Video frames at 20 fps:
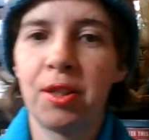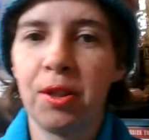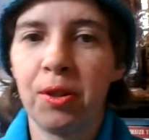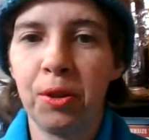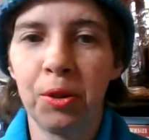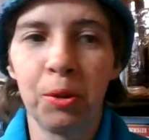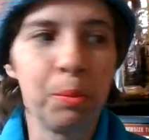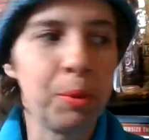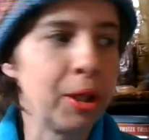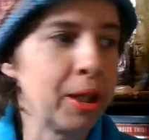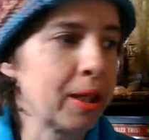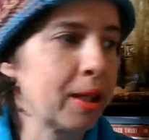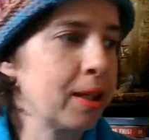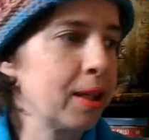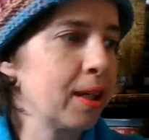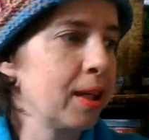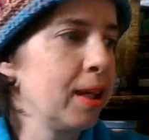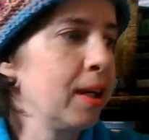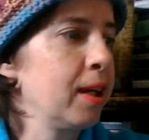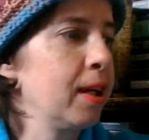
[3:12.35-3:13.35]
Who
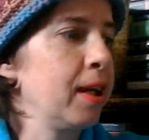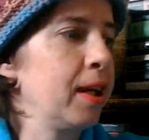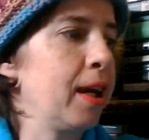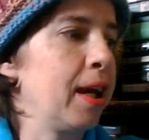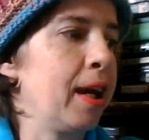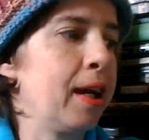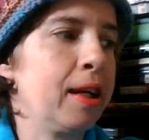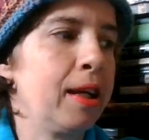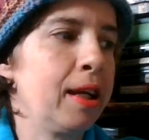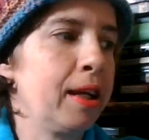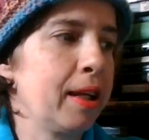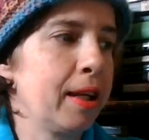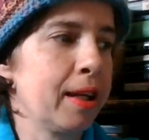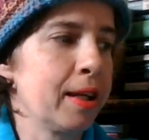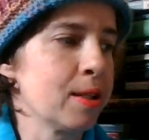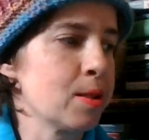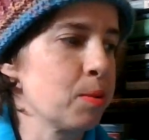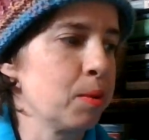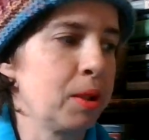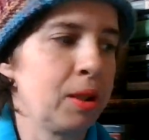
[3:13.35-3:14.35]
book, and it
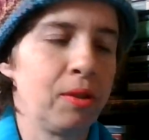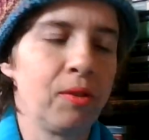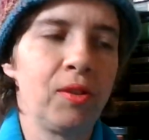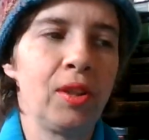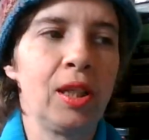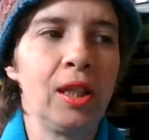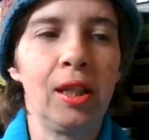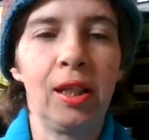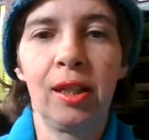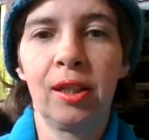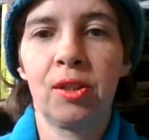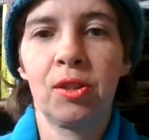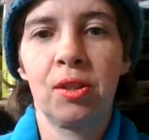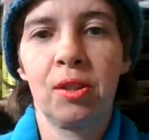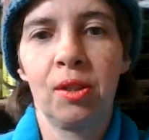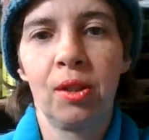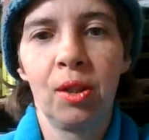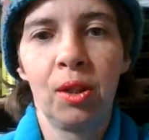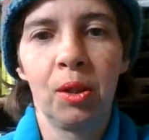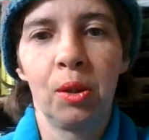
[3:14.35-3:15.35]
is one of the
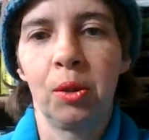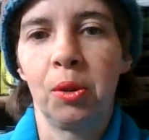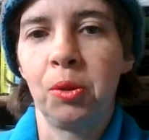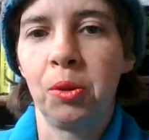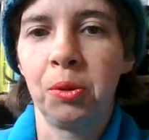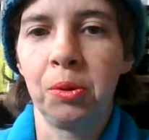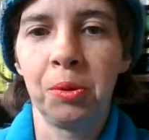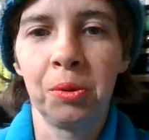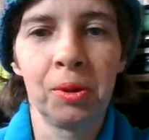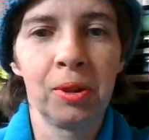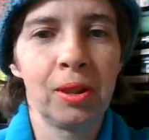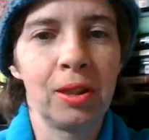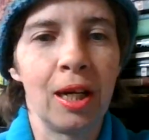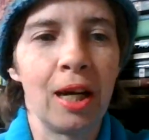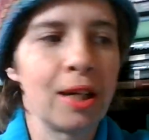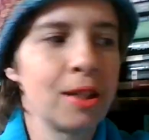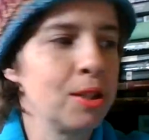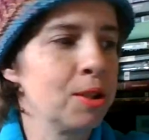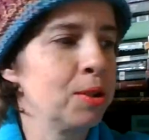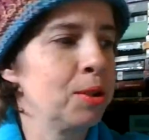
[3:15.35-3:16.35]
old
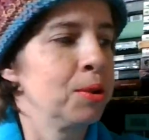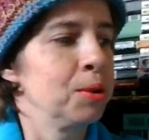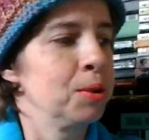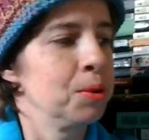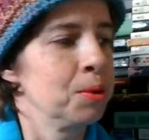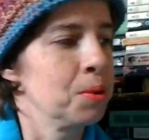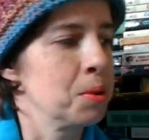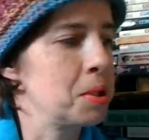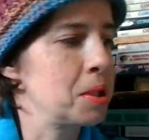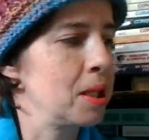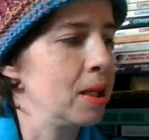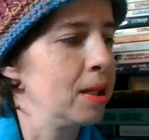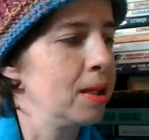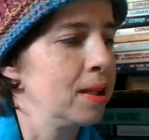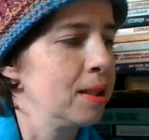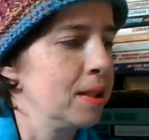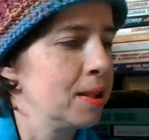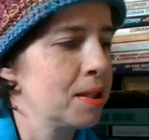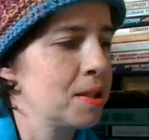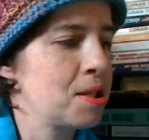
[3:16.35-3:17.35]
Doctor Who's.
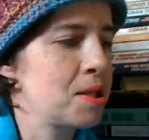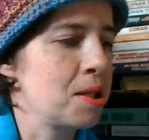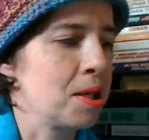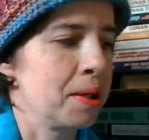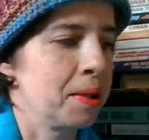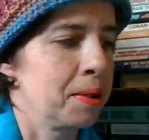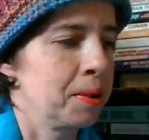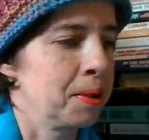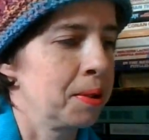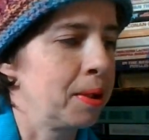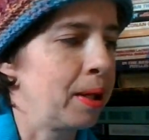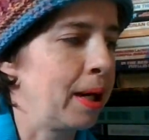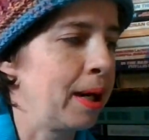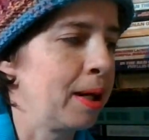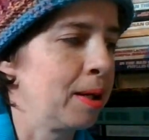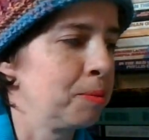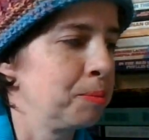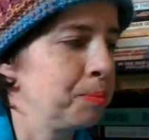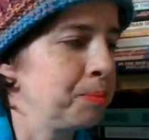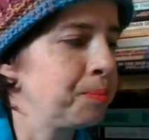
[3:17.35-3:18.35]

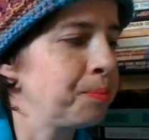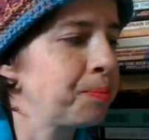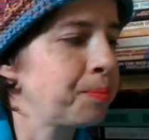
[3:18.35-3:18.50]
So,